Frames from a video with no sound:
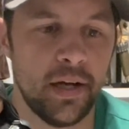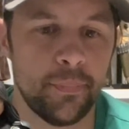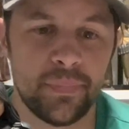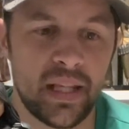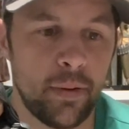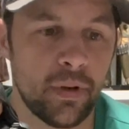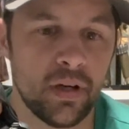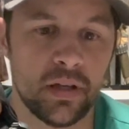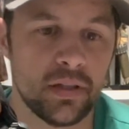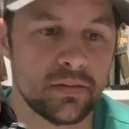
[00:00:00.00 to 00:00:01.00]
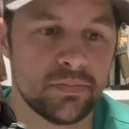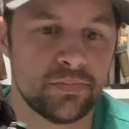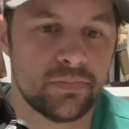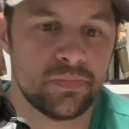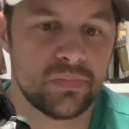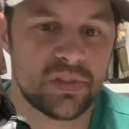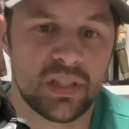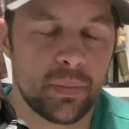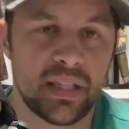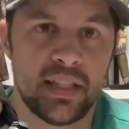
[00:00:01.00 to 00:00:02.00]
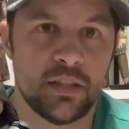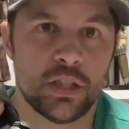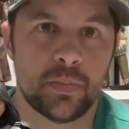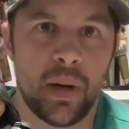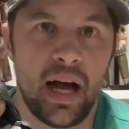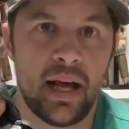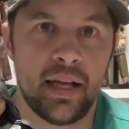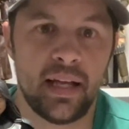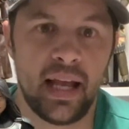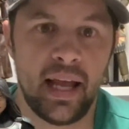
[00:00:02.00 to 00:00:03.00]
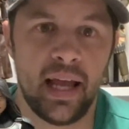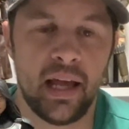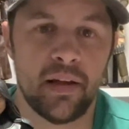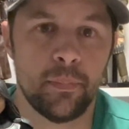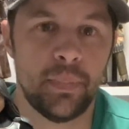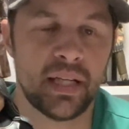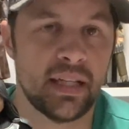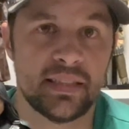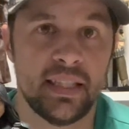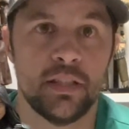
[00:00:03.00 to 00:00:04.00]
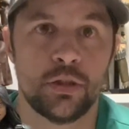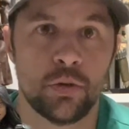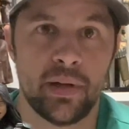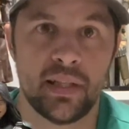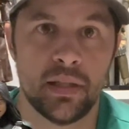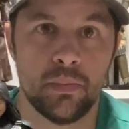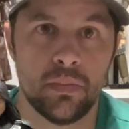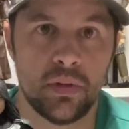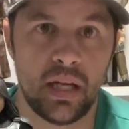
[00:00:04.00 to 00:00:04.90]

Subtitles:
They were something he'd just buy and because he enjoyed them,